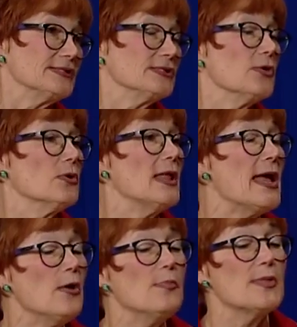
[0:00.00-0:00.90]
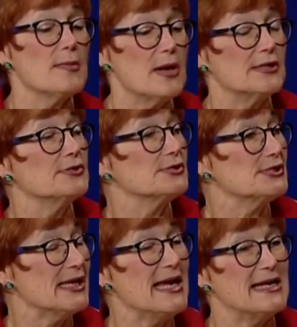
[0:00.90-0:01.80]
So it'll help them
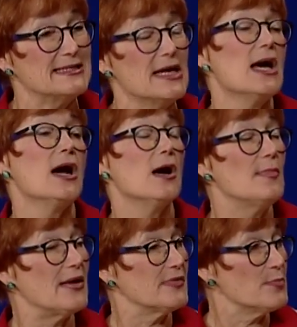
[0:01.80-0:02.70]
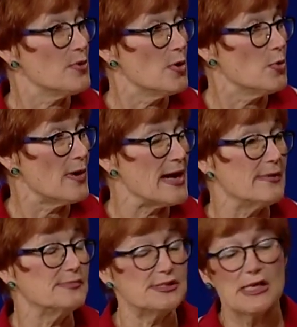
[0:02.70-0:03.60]
understand about the
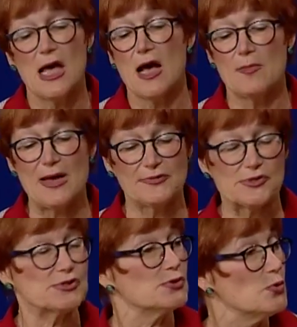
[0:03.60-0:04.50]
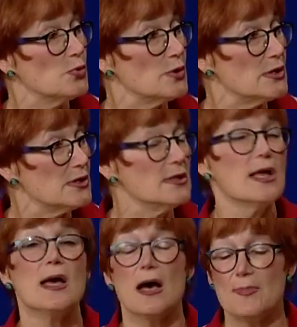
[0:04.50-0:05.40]
programs, about the school,
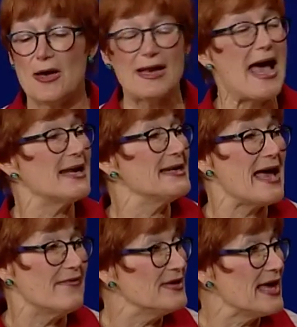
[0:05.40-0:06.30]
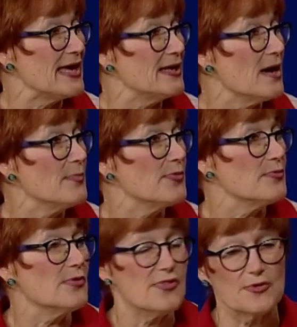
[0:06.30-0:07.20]
about how to navigate up
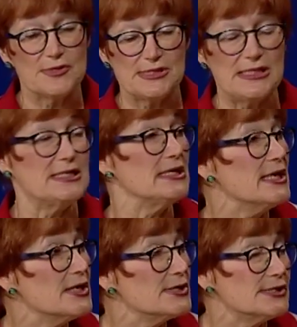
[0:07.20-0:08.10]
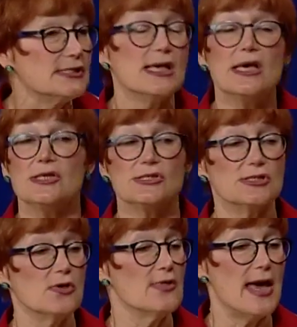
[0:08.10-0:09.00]
through the 13 years,
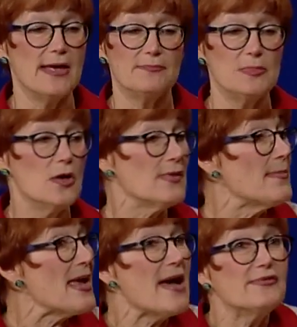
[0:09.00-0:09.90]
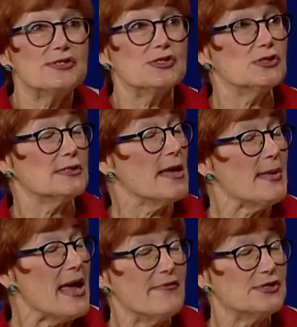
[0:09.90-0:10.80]
so that, you know, they may have
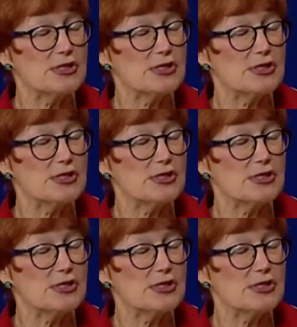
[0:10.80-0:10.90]
a